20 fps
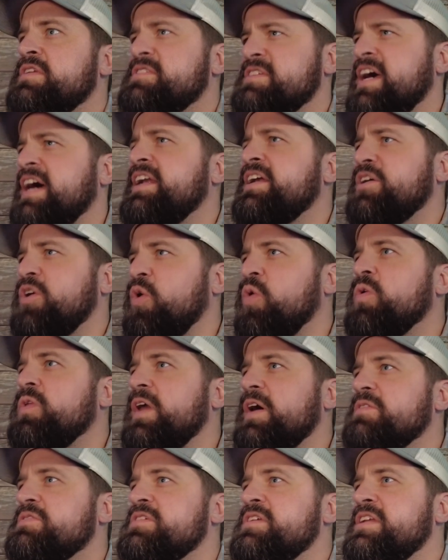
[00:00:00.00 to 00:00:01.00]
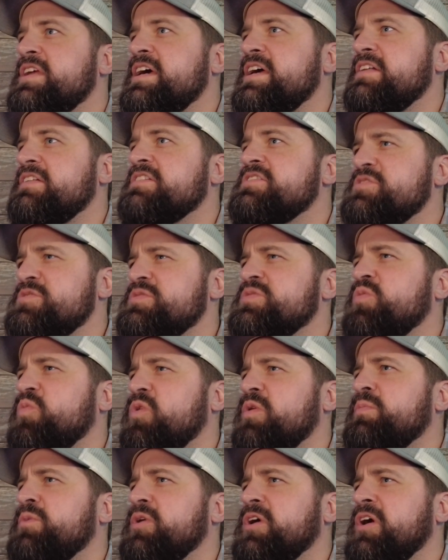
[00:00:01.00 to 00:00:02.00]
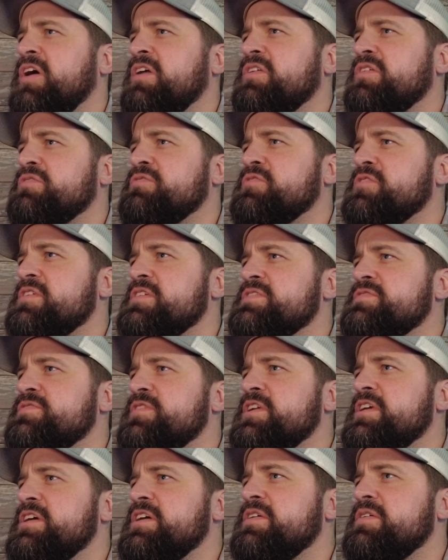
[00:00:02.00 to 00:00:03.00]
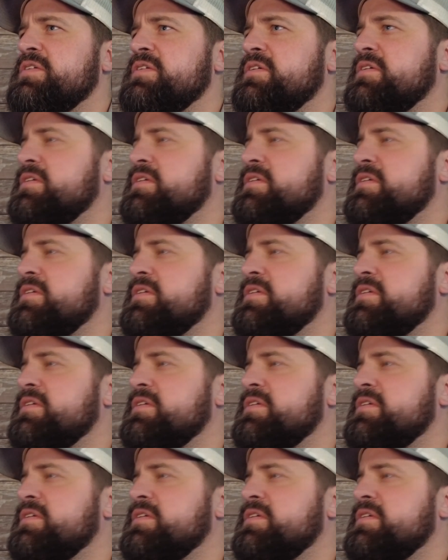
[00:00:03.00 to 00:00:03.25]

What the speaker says: kind of cold out today. Let's use a warmer color for this video.